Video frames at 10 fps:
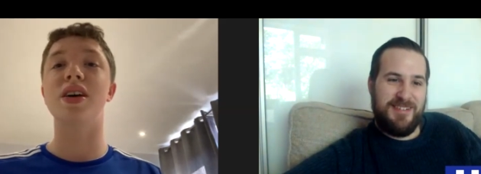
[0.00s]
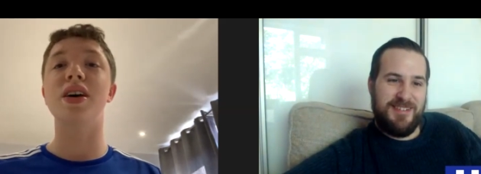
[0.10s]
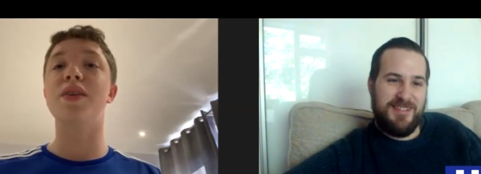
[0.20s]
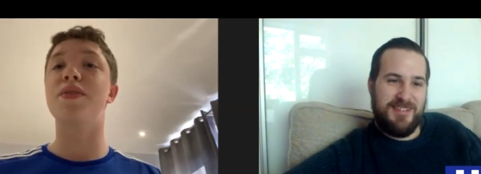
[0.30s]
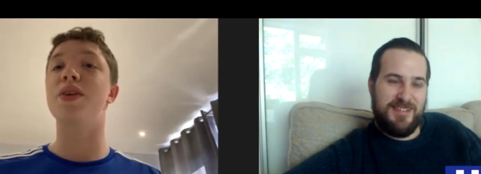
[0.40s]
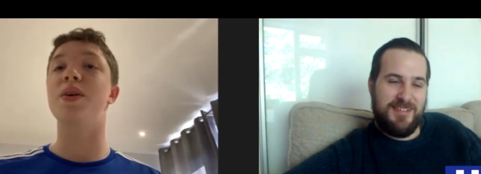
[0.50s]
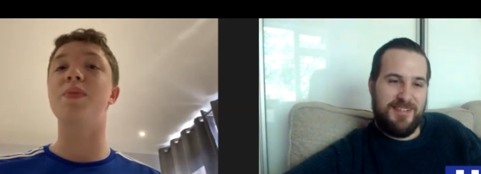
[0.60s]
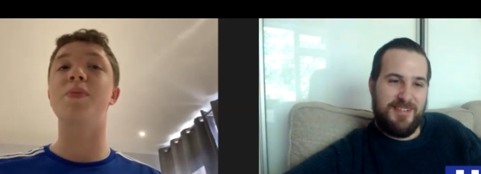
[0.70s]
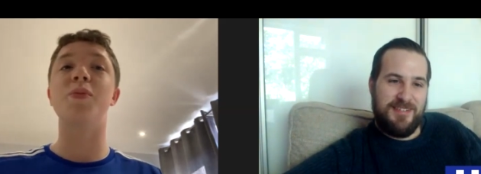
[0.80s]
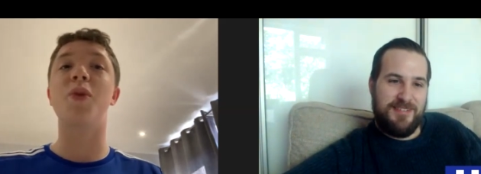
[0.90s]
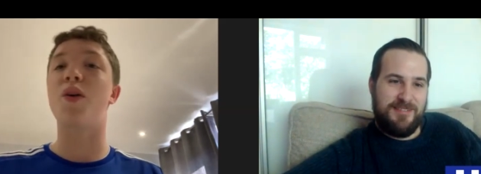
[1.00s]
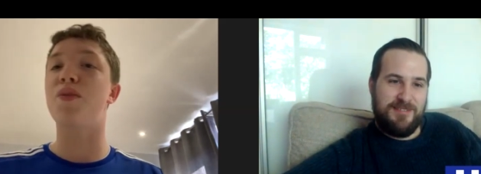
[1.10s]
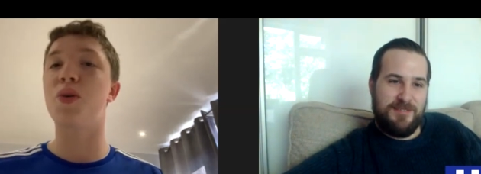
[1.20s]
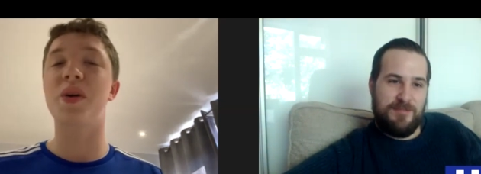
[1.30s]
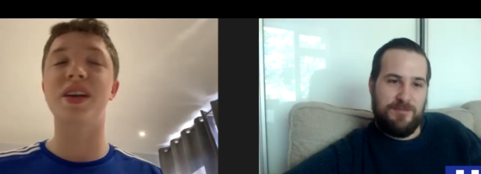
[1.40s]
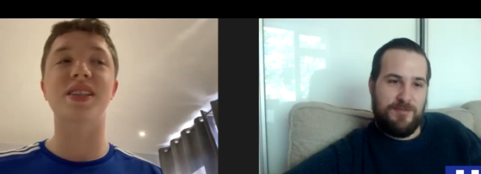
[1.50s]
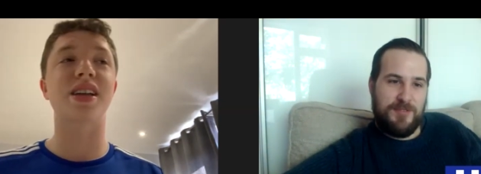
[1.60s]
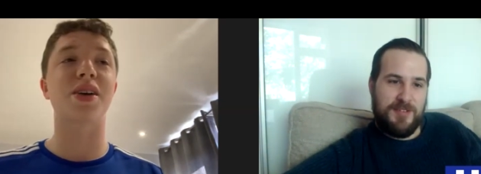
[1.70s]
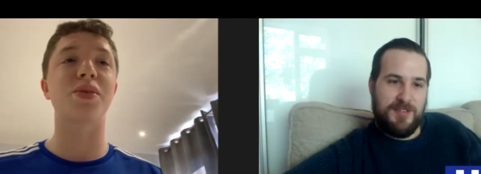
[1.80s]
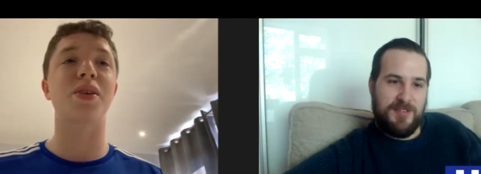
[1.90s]
Speaker 1: for what four weeks
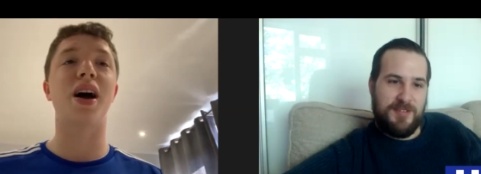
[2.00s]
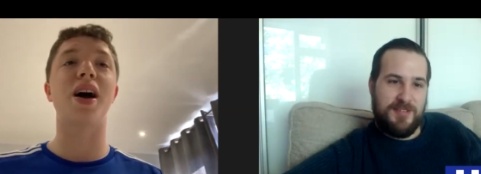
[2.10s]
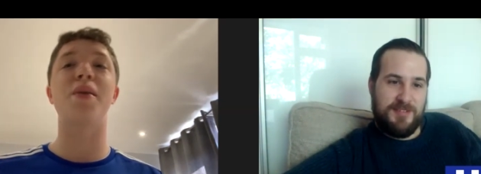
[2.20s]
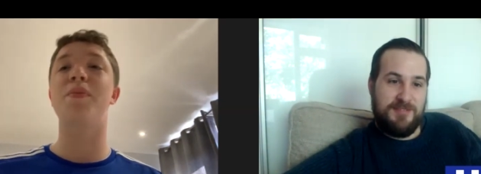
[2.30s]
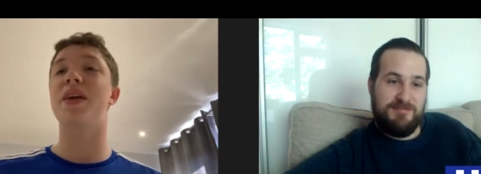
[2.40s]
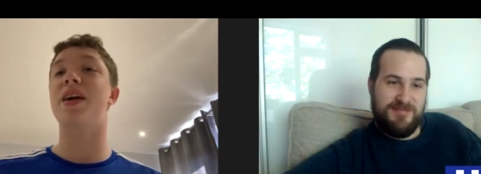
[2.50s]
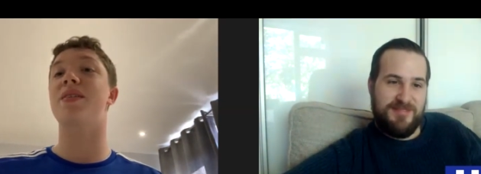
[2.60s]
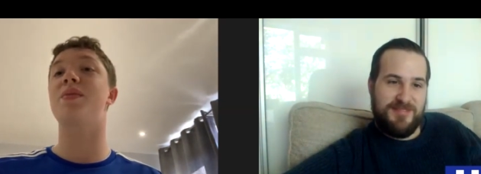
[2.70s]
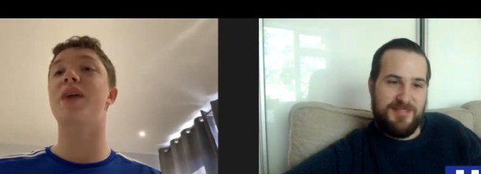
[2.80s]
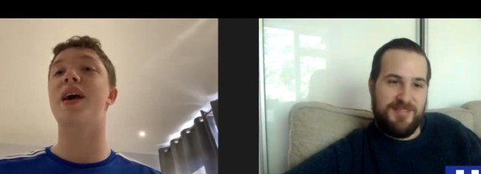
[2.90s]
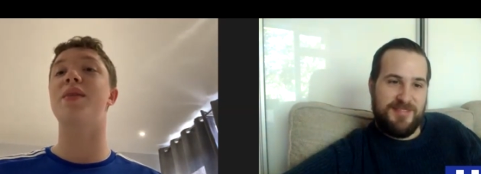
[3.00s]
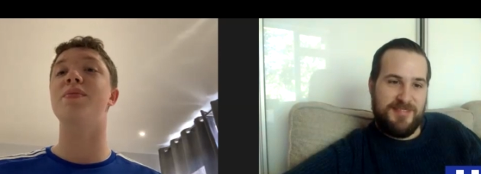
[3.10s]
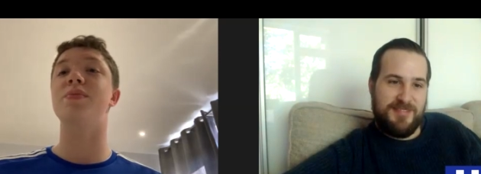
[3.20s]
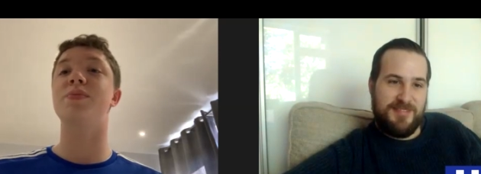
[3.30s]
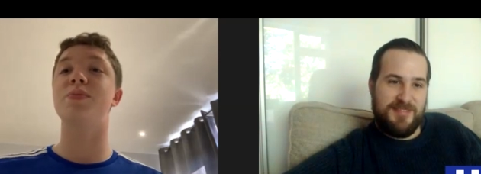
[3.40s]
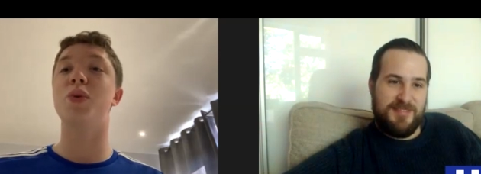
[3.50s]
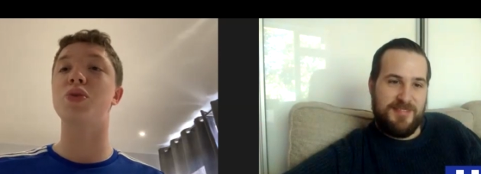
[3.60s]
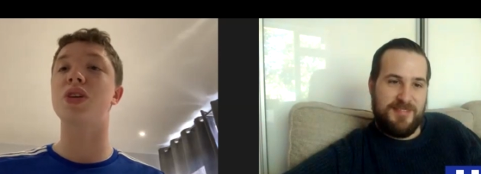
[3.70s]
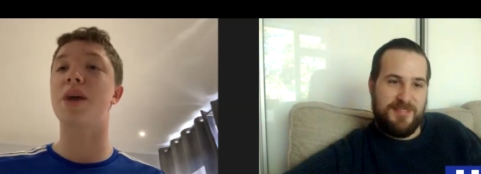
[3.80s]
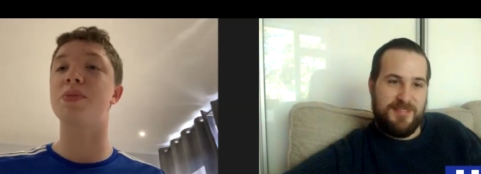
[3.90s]
now. Um, but yeah, I'm getting more
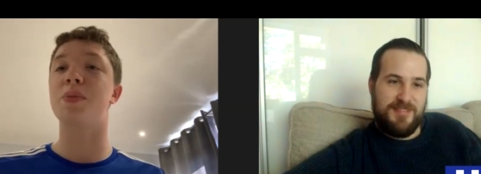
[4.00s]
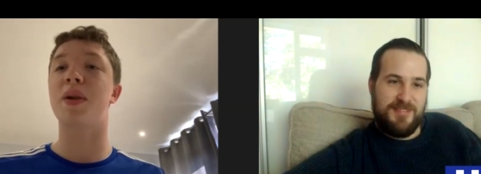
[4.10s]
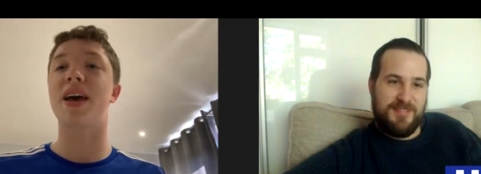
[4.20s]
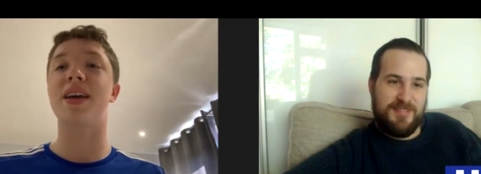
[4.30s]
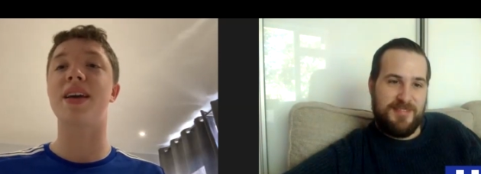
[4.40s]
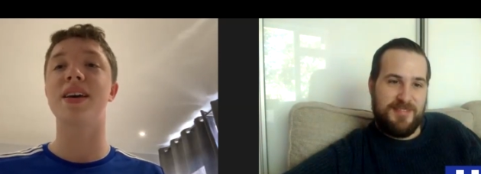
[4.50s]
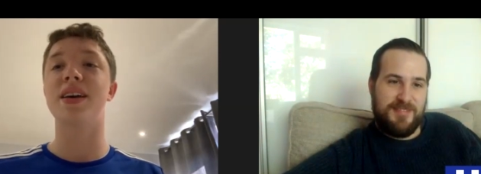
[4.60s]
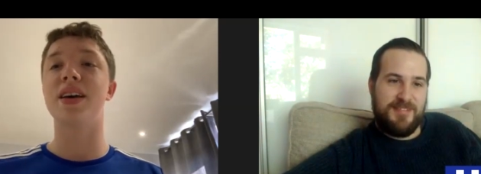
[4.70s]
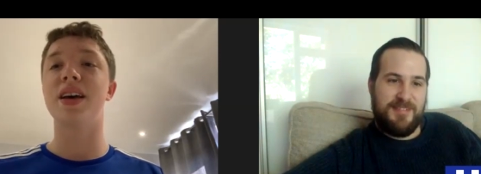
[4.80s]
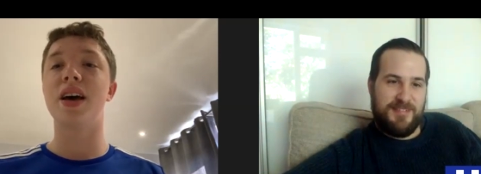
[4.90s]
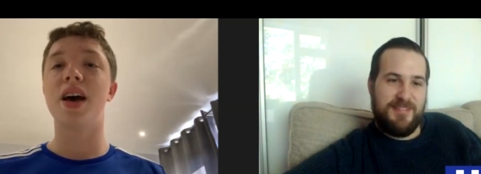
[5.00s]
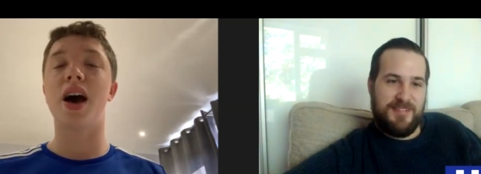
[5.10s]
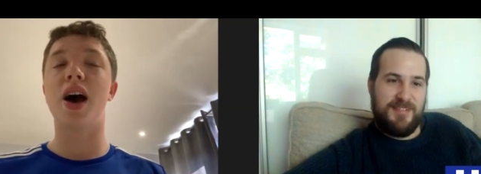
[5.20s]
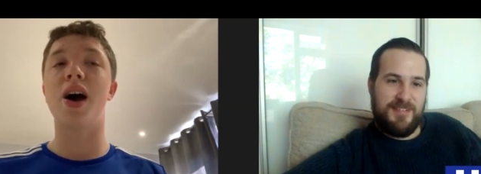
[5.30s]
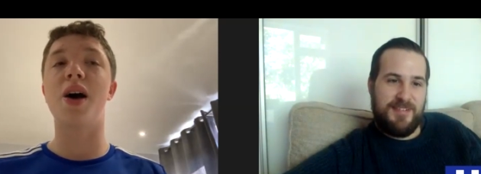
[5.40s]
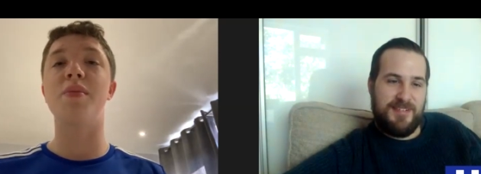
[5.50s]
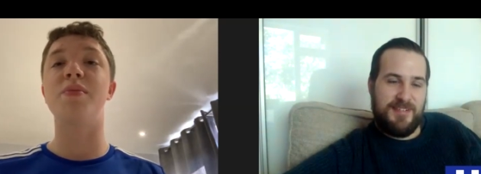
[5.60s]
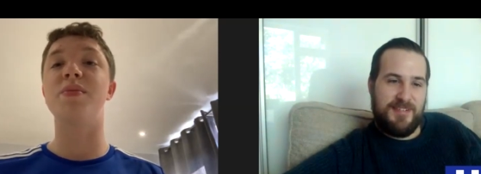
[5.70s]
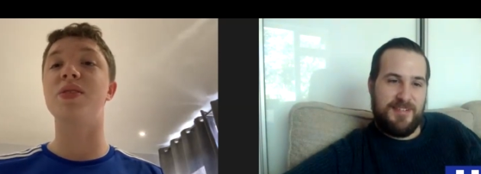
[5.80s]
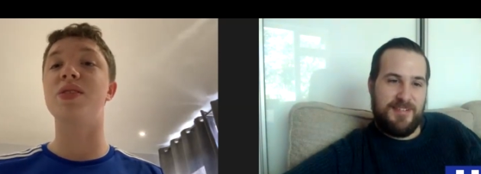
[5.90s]
time to play. Um,
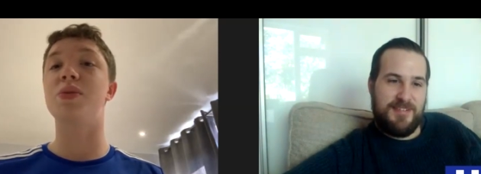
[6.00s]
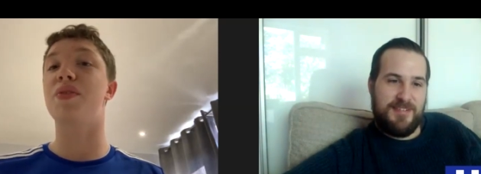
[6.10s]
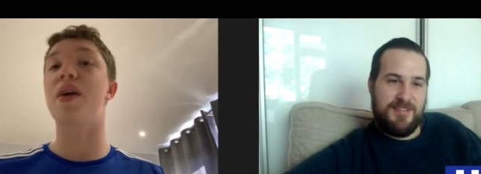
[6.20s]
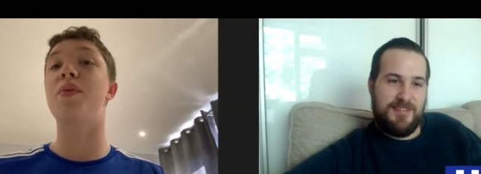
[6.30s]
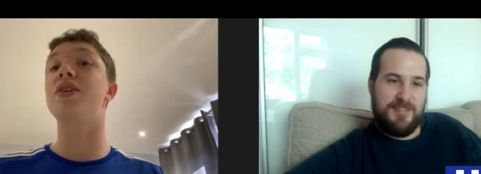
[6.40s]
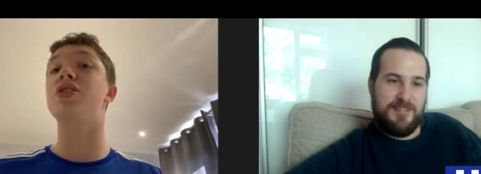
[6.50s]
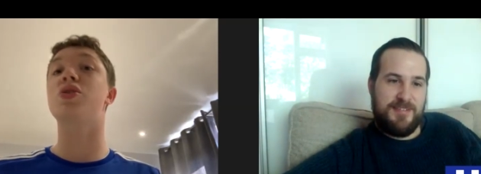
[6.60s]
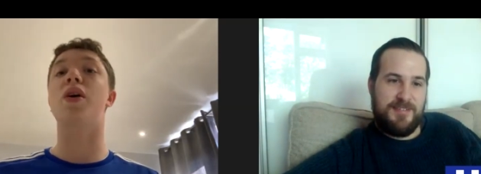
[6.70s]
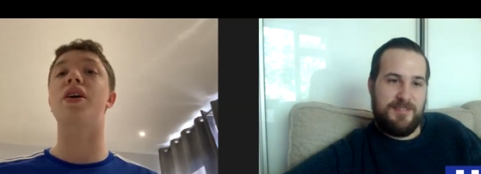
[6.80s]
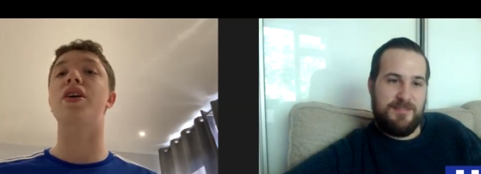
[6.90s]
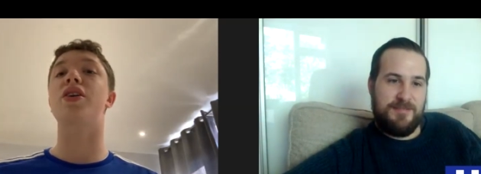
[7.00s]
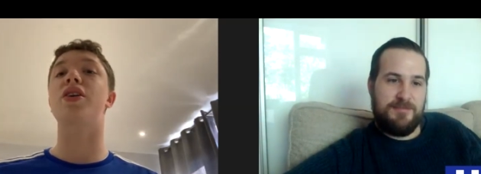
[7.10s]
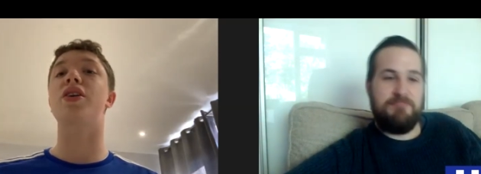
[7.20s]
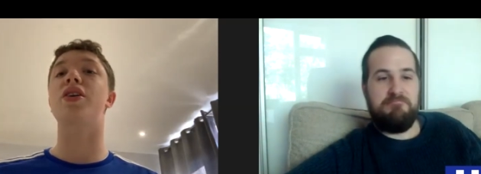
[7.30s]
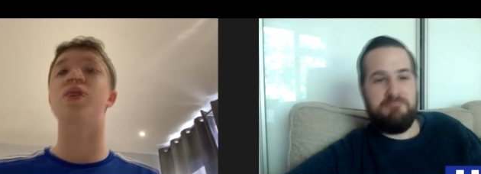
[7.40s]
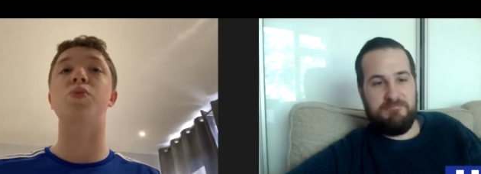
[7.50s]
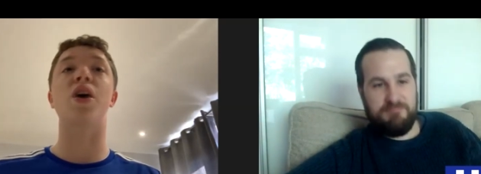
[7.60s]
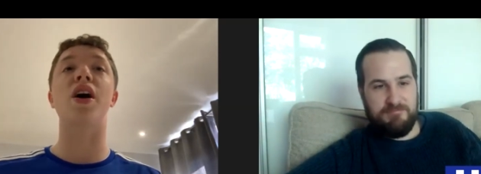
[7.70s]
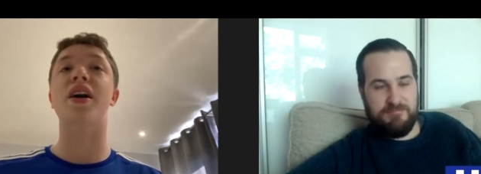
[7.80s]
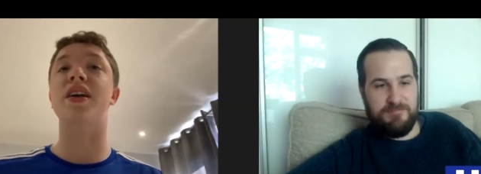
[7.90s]
to be fair, which is quite good because obviously it's
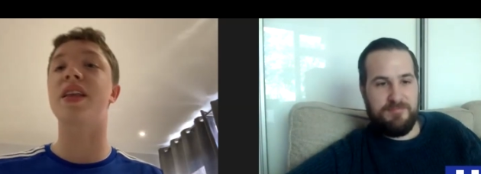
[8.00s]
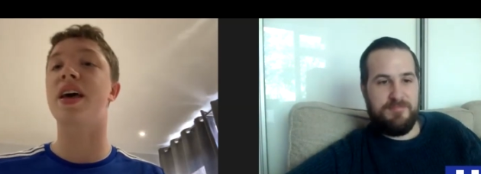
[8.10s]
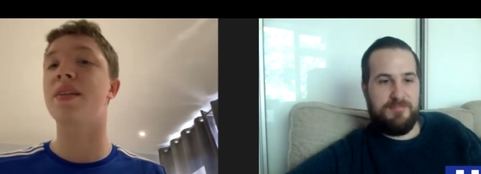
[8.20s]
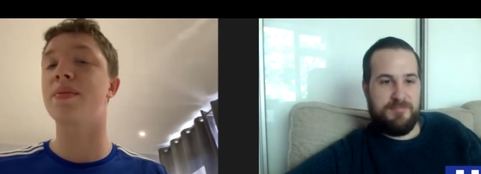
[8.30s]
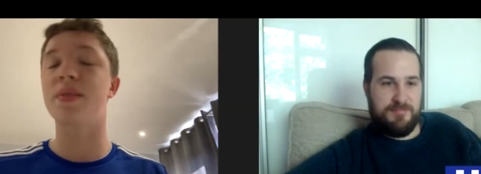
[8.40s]
work and then